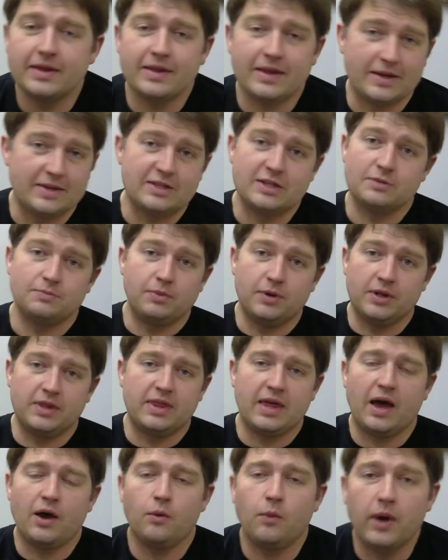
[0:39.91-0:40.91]
Let's just put it
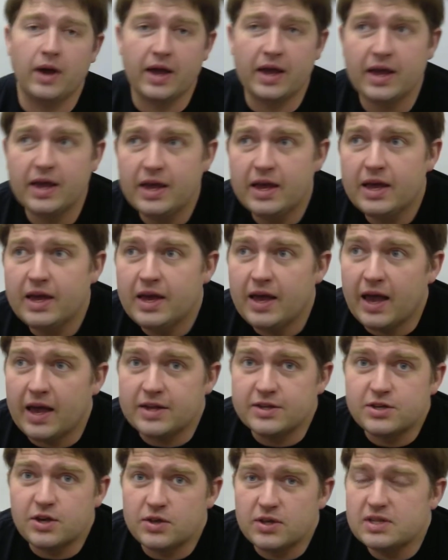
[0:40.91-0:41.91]
that way.
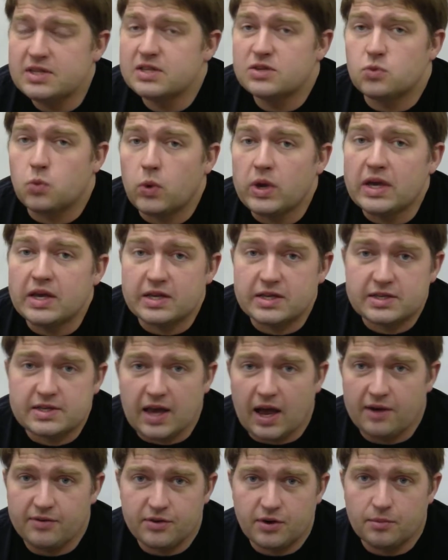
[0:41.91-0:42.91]
And so this is weeks
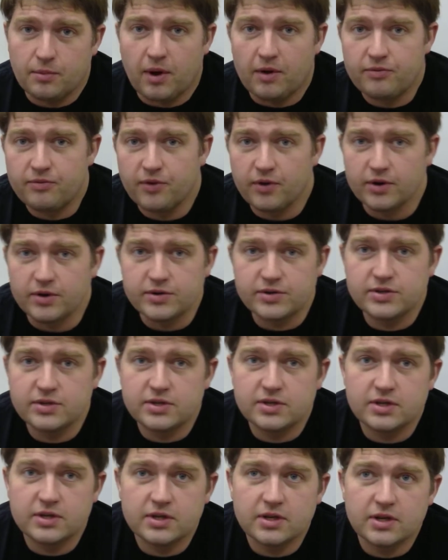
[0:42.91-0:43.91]
after my
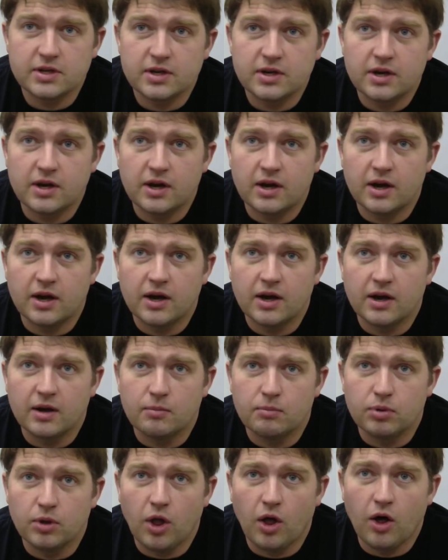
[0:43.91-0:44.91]
first
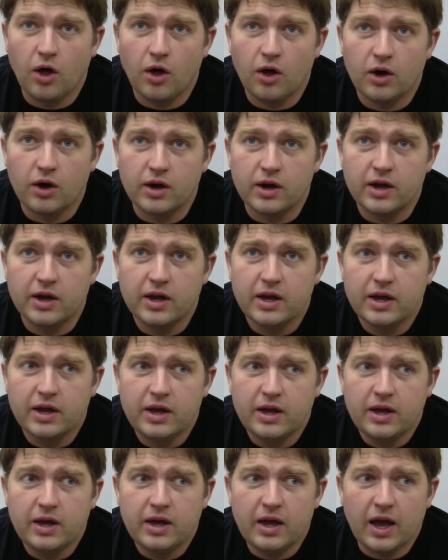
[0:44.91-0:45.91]
blog.
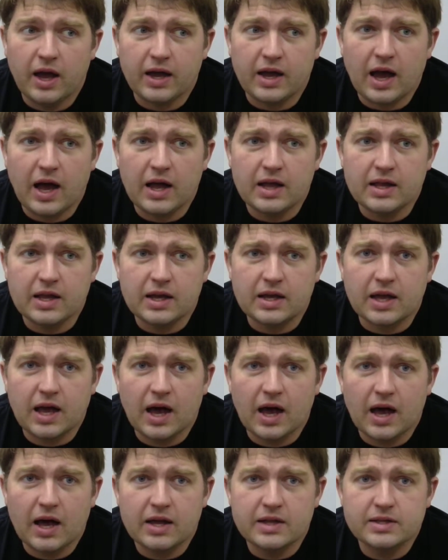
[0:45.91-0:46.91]
I kind of
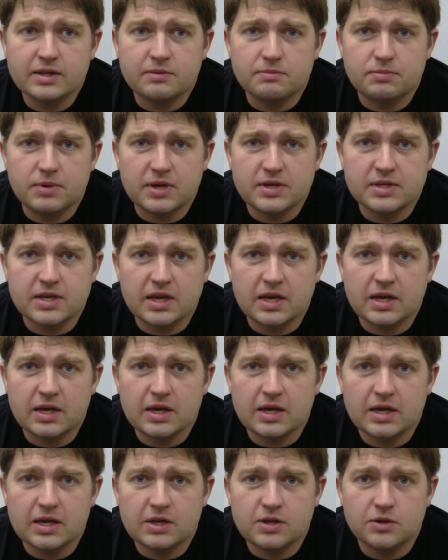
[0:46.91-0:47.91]
got
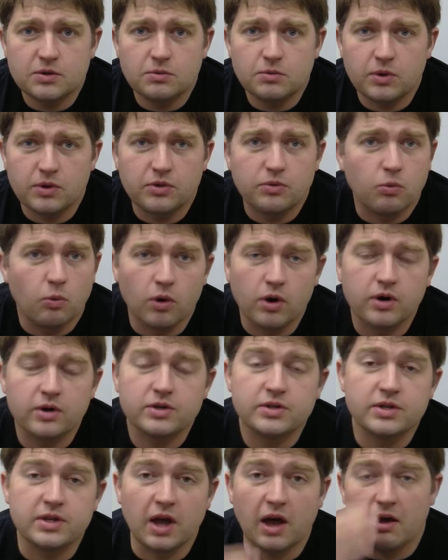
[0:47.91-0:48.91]
busy with work
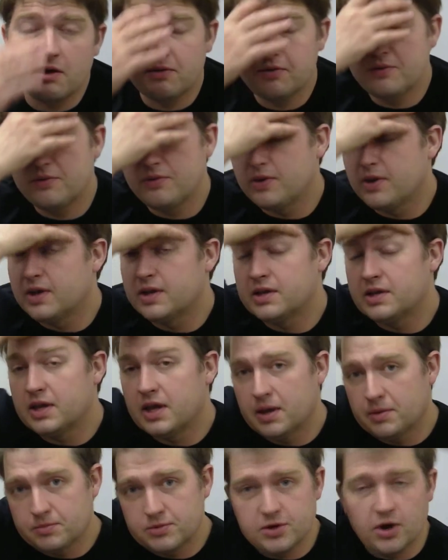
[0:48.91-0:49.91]
stuff, and
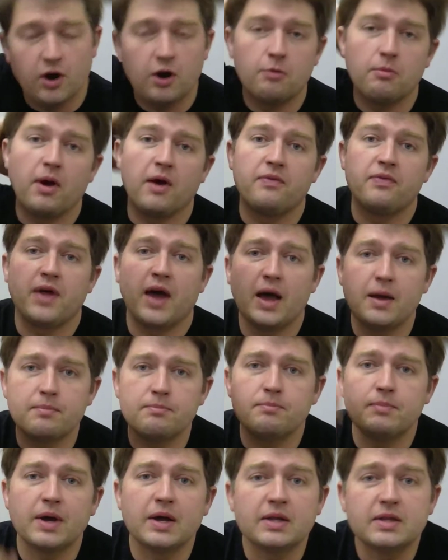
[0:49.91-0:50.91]
I'm sorry about that,
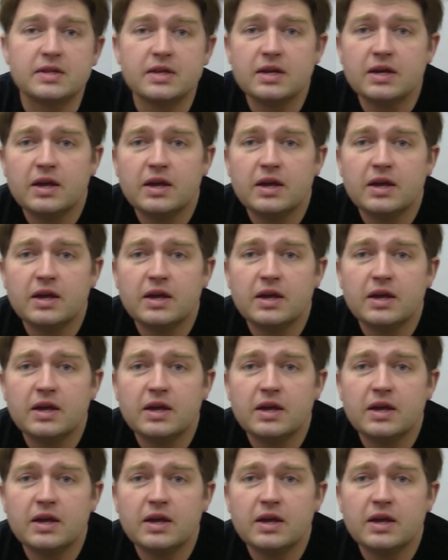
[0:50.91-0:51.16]
but